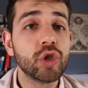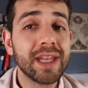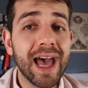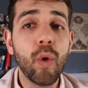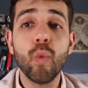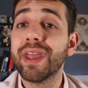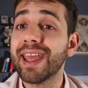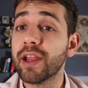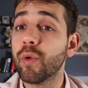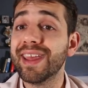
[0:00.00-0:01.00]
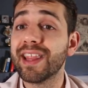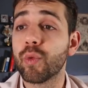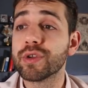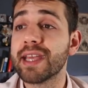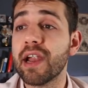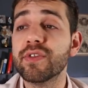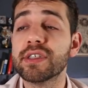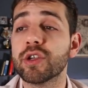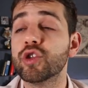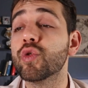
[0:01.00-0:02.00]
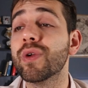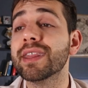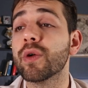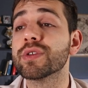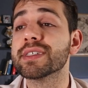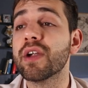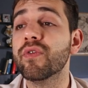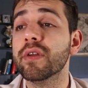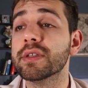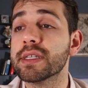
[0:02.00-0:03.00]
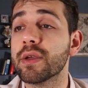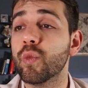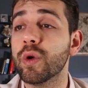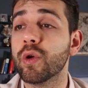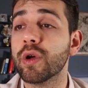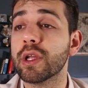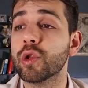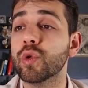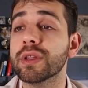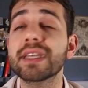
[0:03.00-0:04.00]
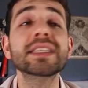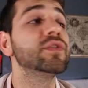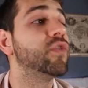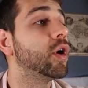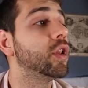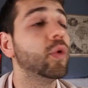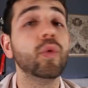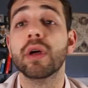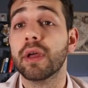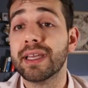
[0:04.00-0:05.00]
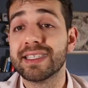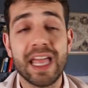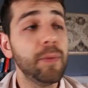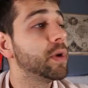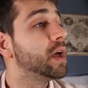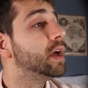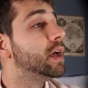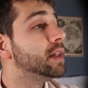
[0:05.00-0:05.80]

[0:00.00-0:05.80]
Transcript: Now we can create our service. To create our service, we're gonna do this follow step.